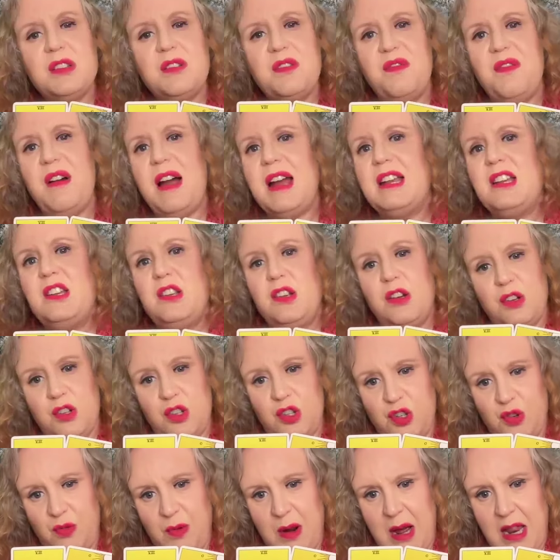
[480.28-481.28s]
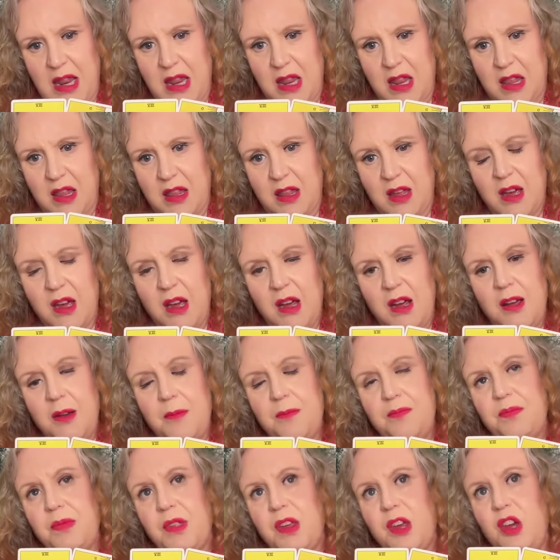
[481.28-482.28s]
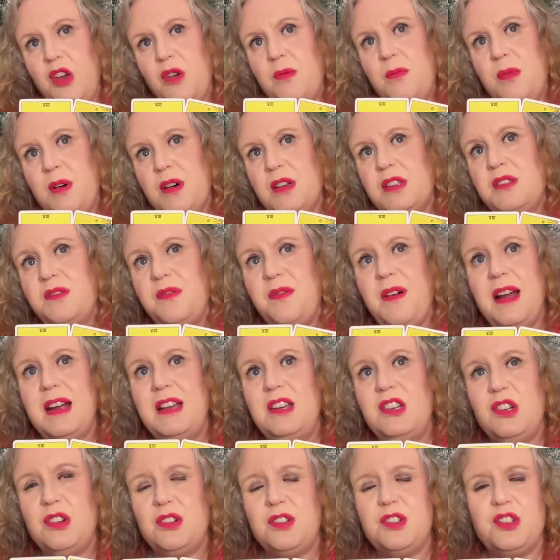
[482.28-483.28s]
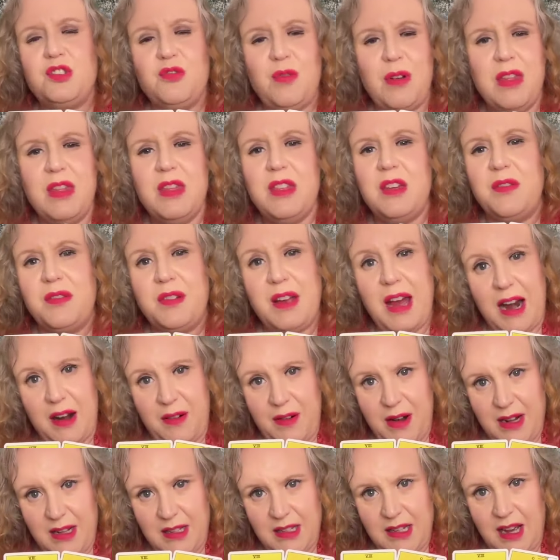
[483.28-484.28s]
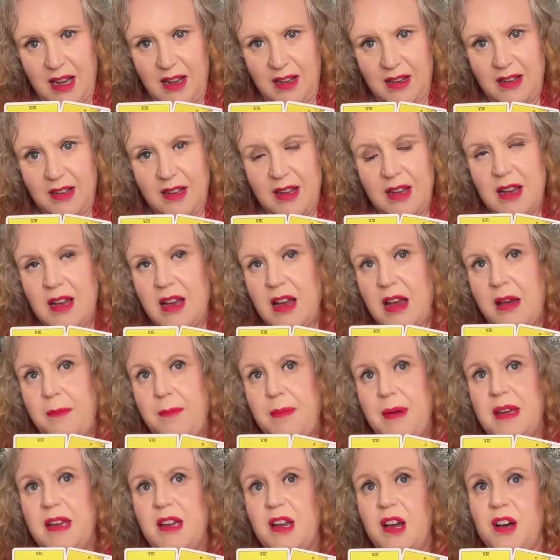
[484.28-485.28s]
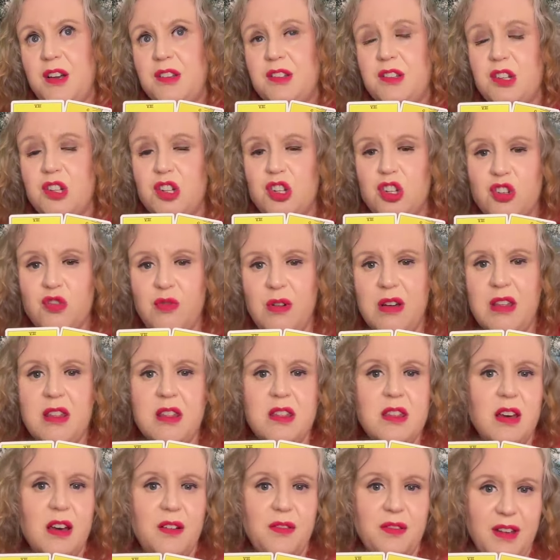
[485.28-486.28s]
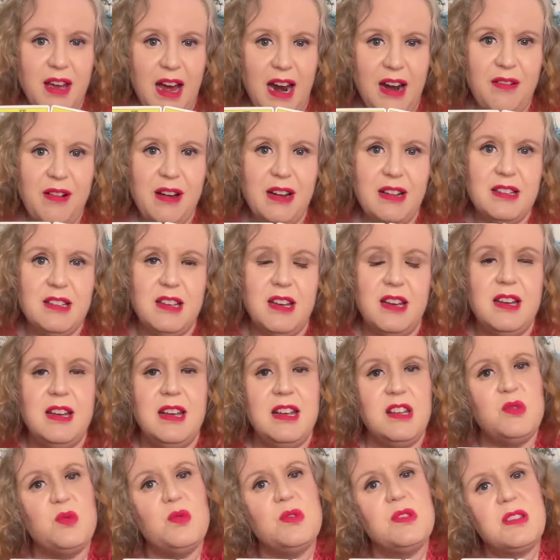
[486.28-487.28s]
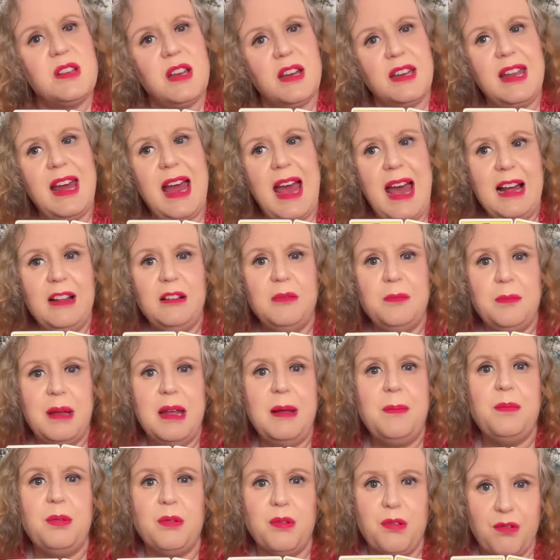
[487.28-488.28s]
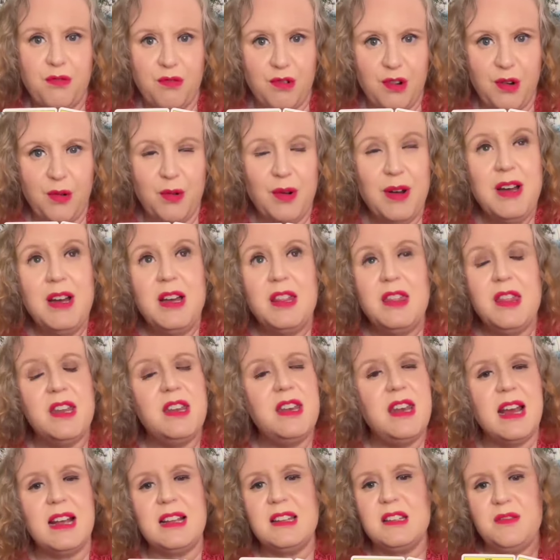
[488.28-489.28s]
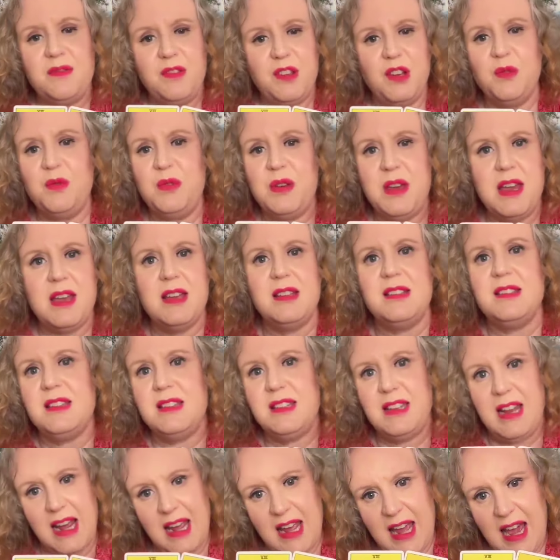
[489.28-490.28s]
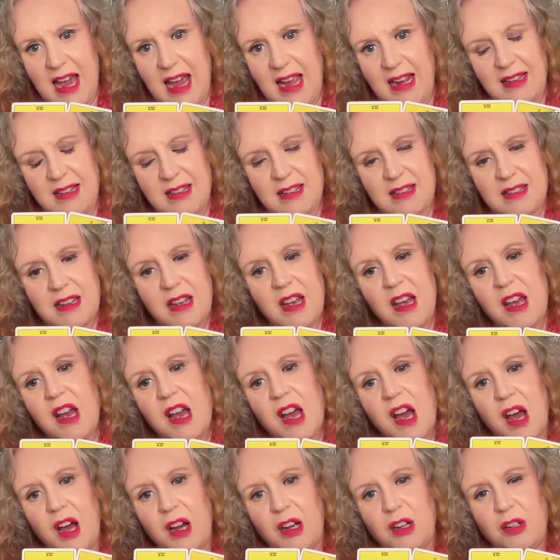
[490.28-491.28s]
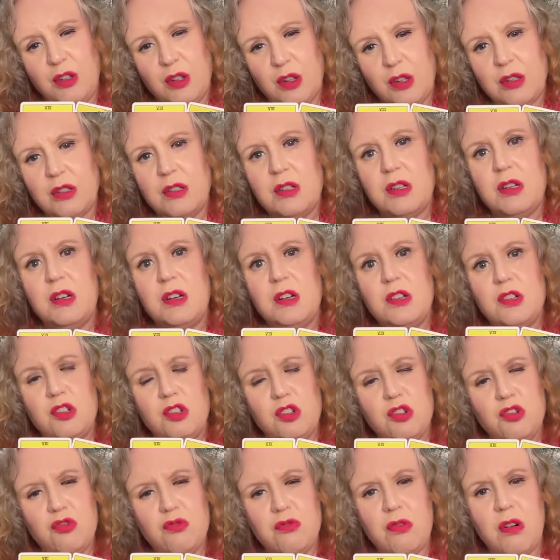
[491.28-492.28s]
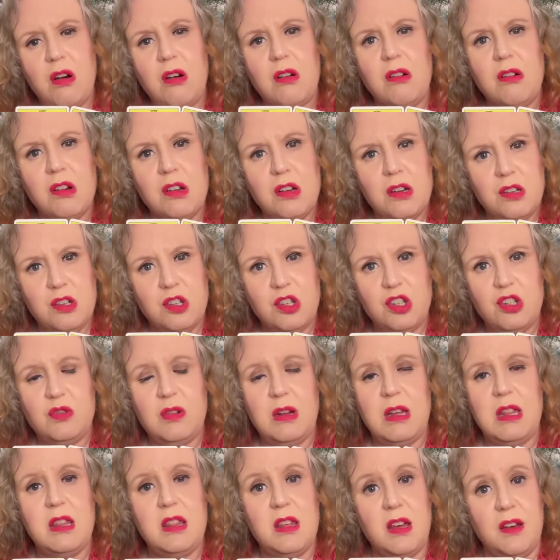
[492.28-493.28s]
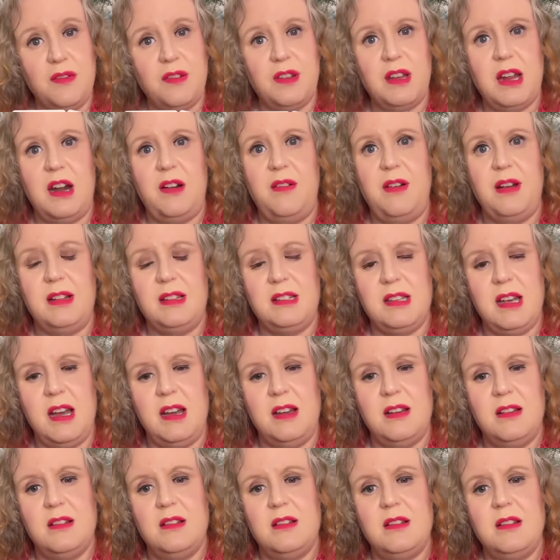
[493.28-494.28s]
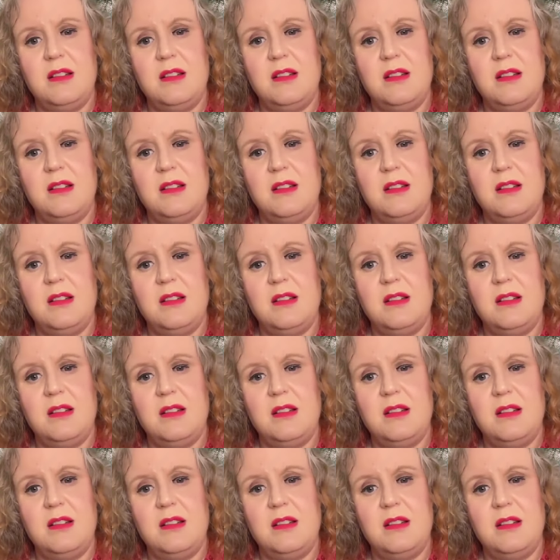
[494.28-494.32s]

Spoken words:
find your strength. You must find your strength of character because strength of character is what's going to help people through the next few years and decades. A good, strong strength of character.